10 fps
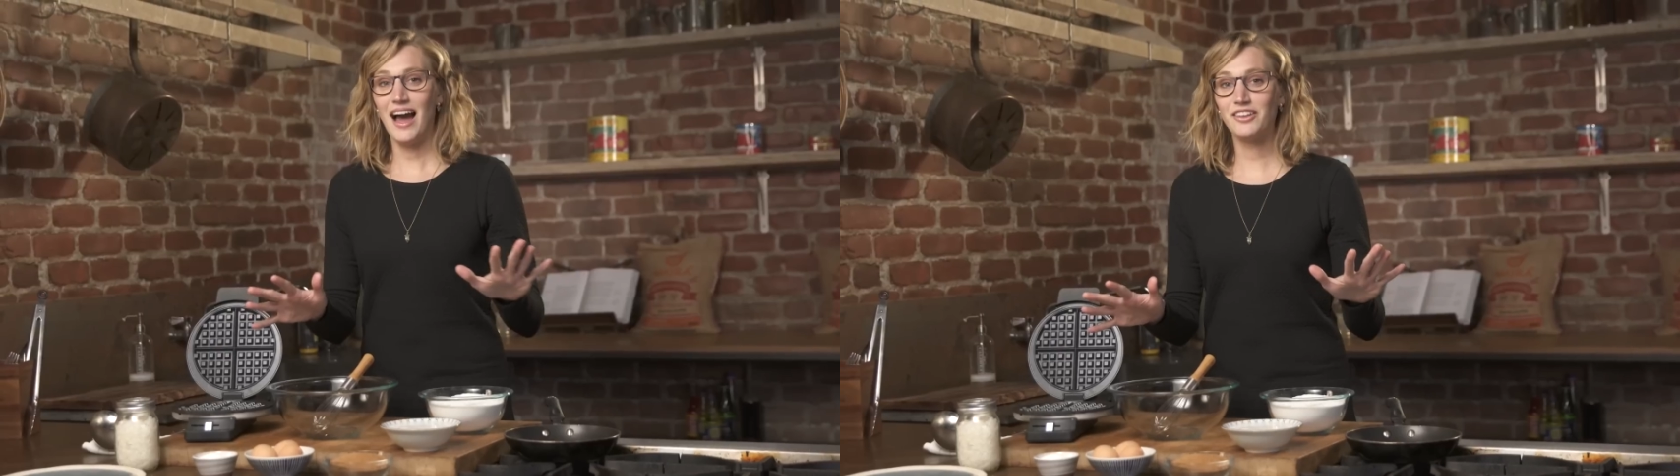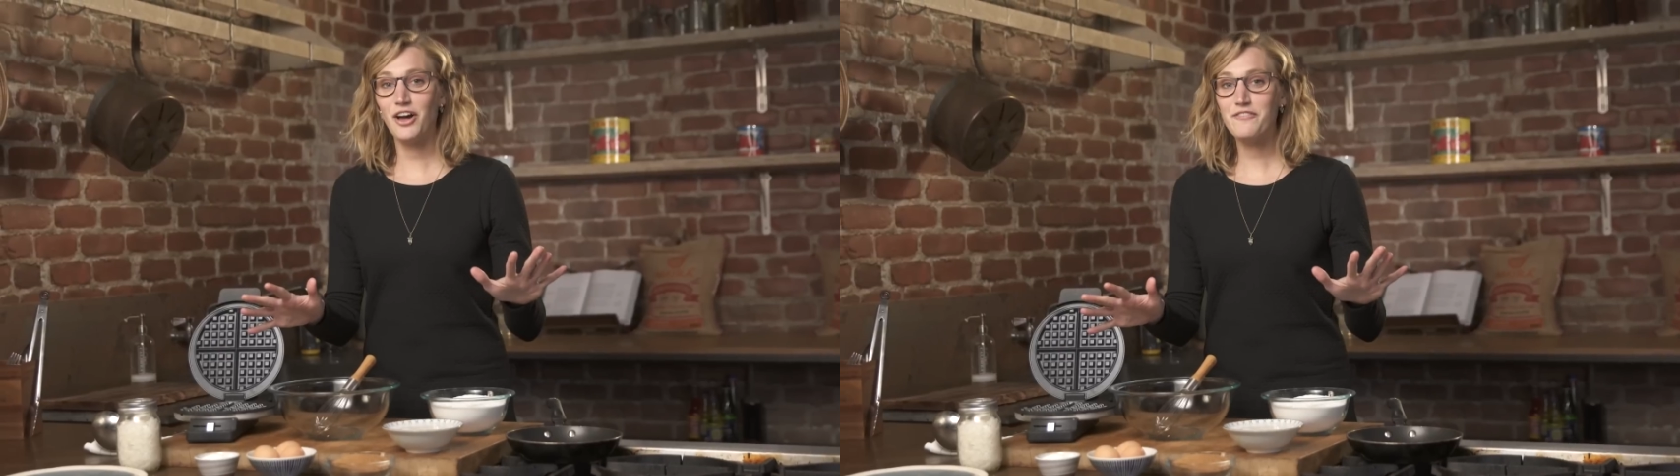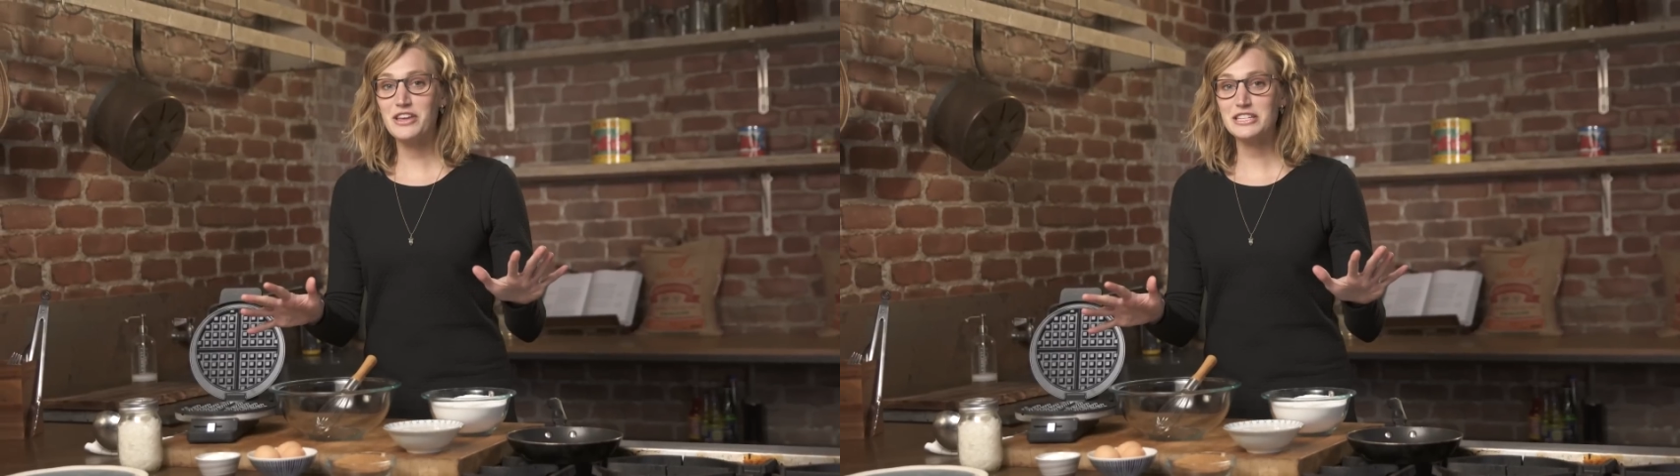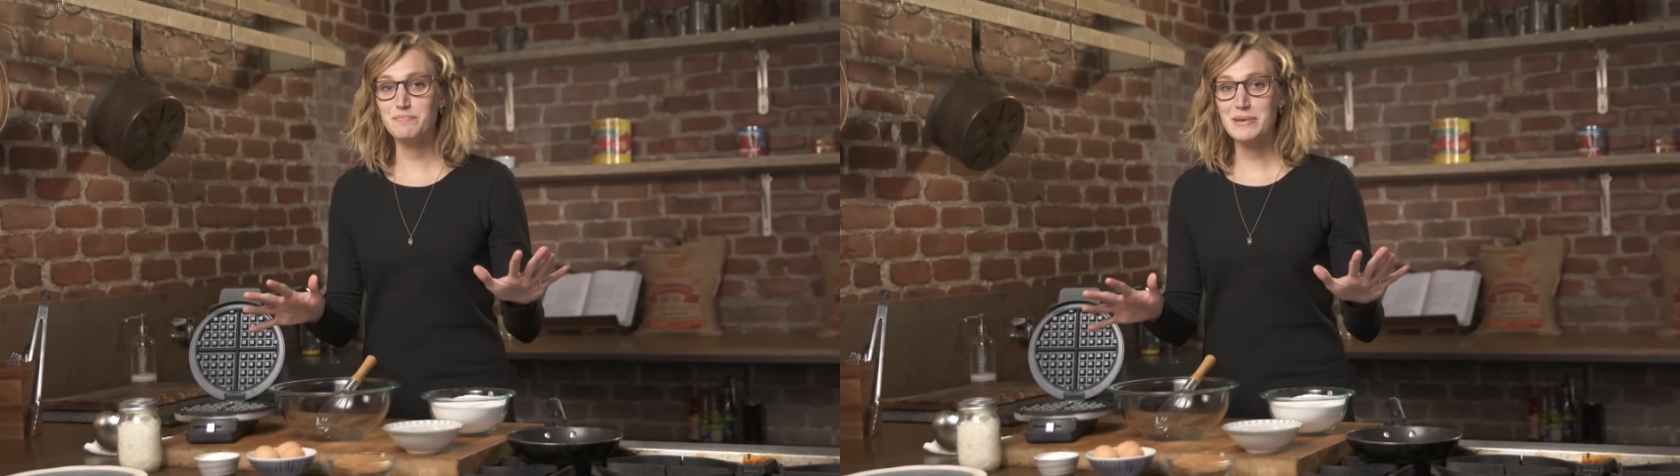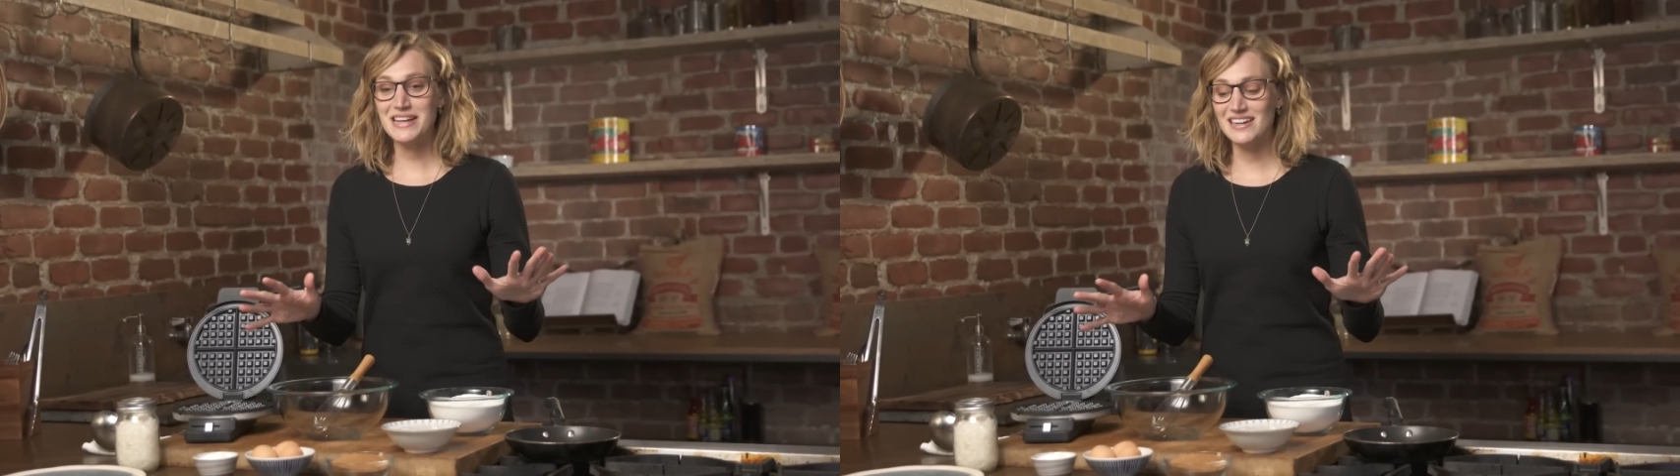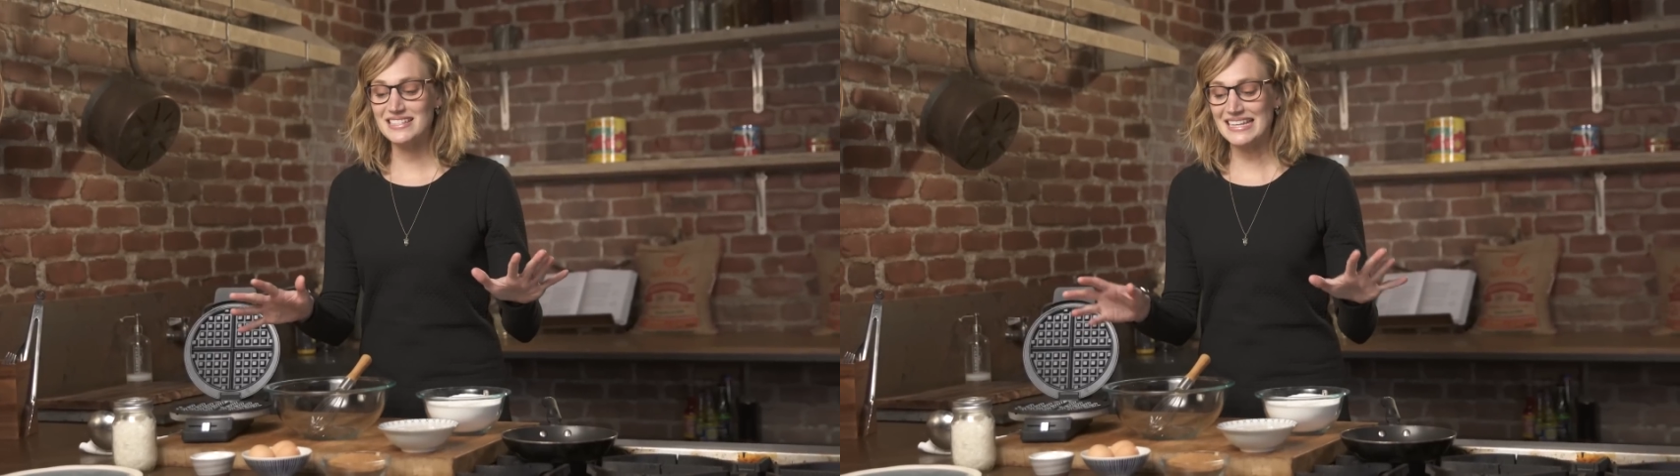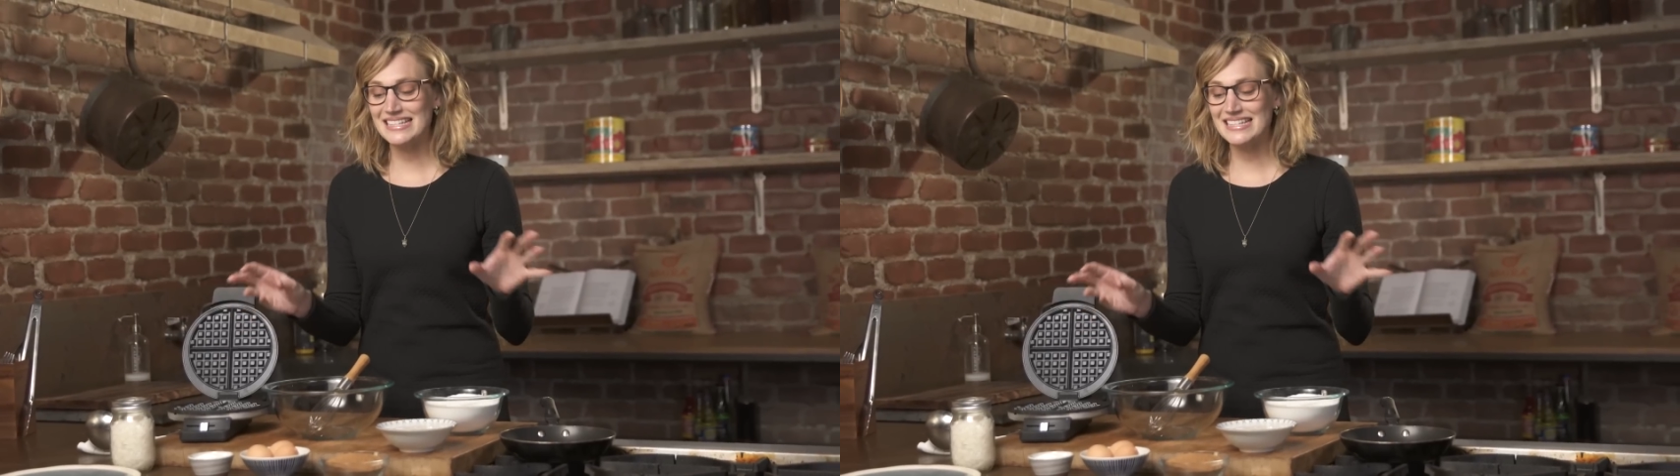I love this because